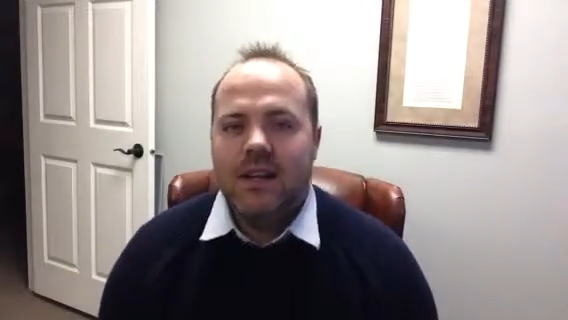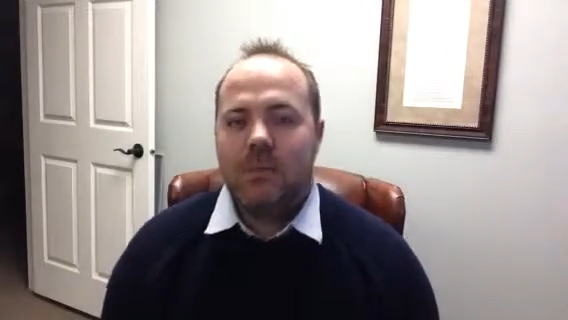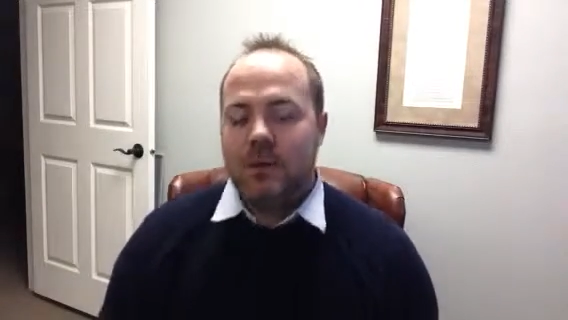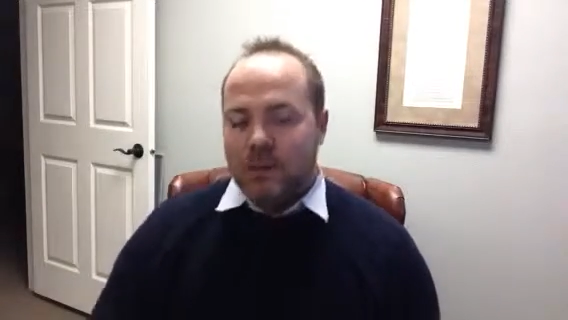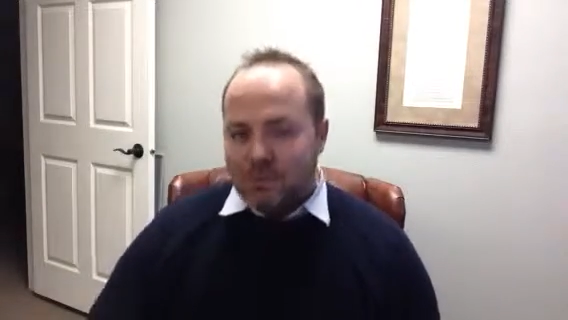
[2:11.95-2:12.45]

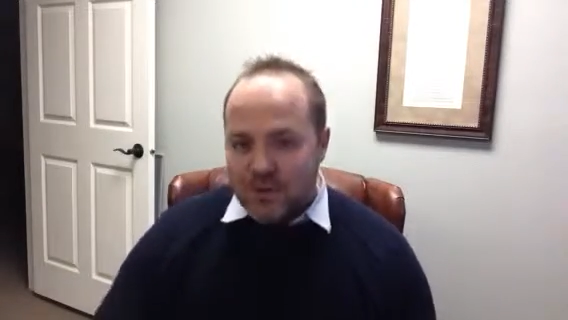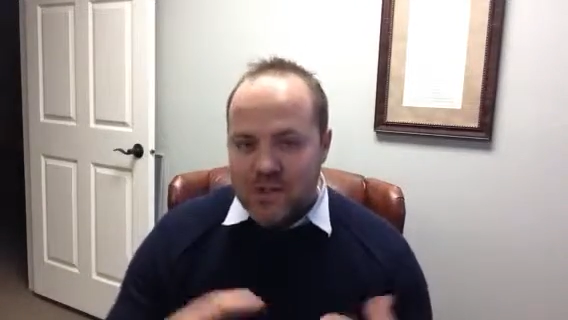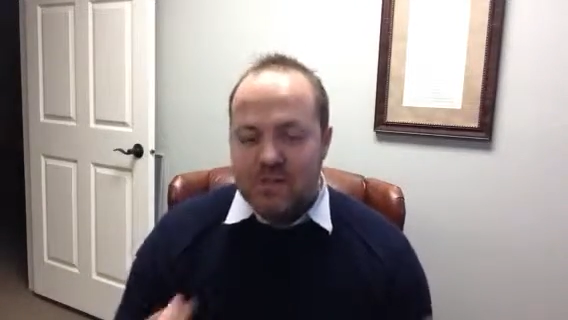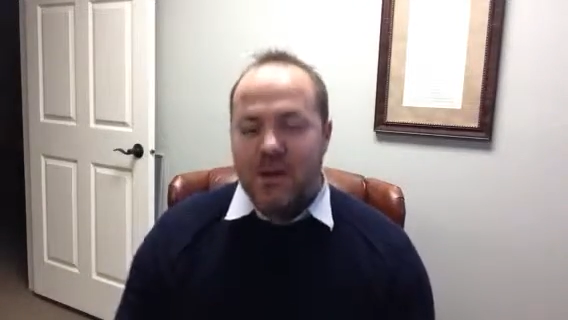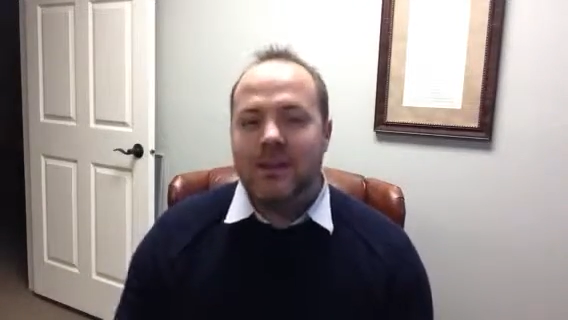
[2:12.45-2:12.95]
The people you
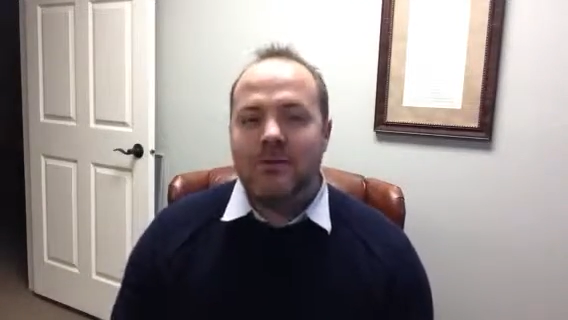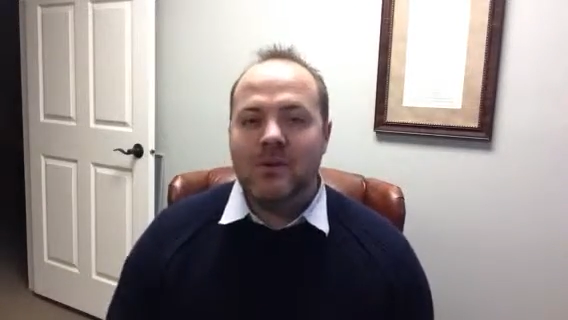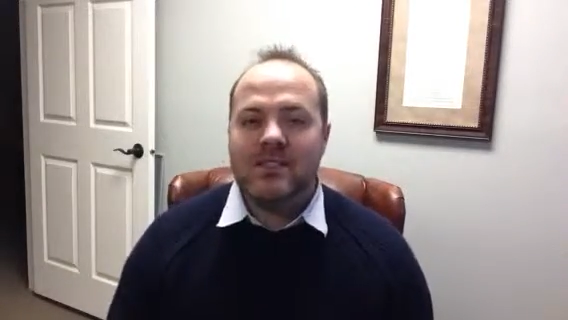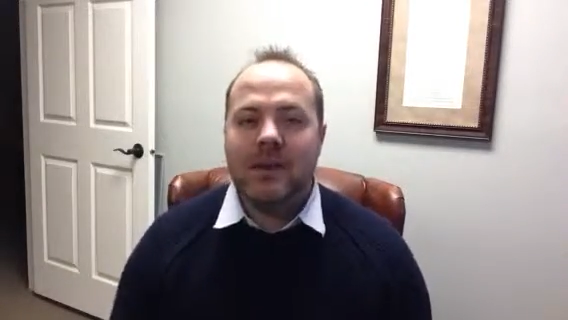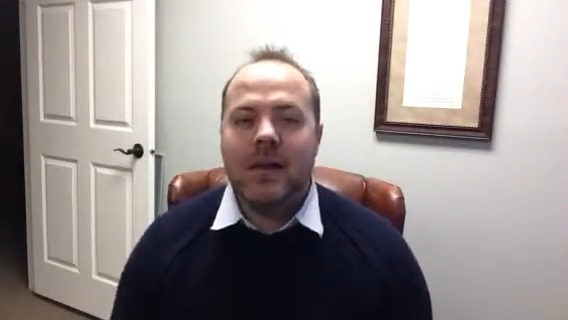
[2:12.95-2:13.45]
spend the
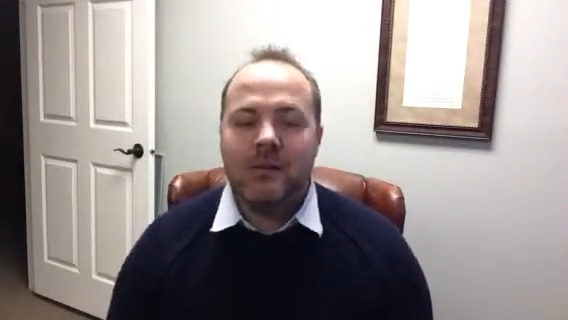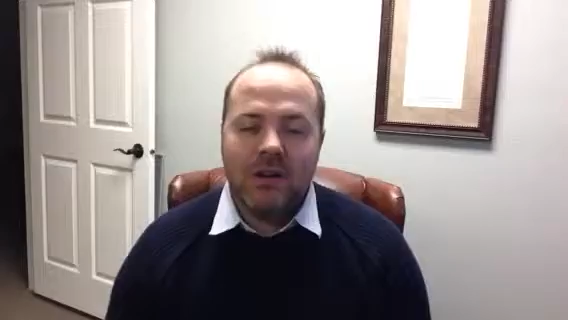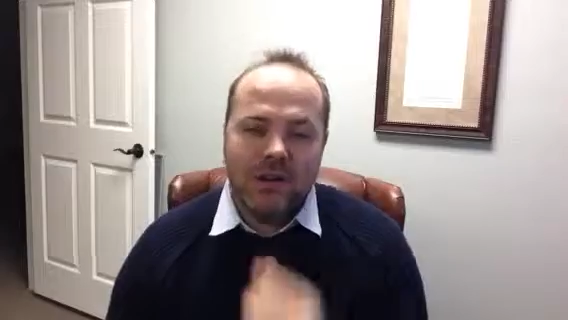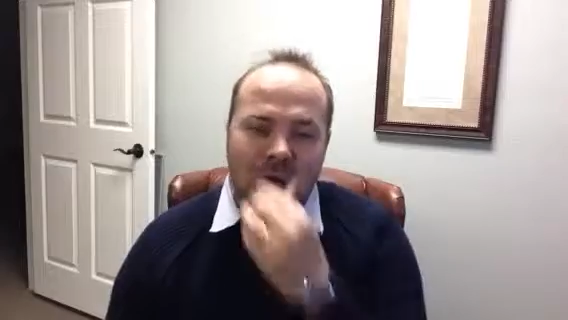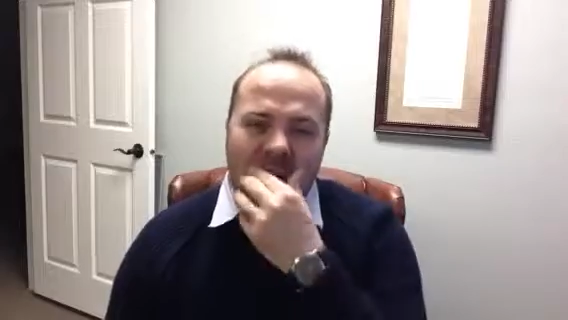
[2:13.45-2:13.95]
most time
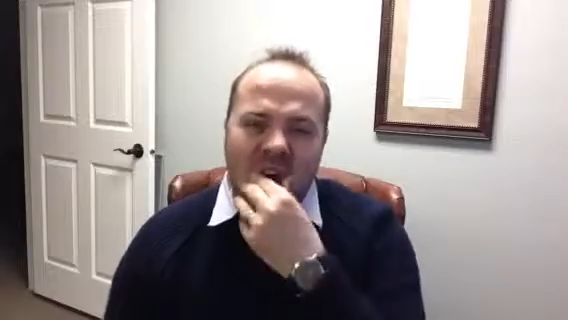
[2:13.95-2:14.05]
with,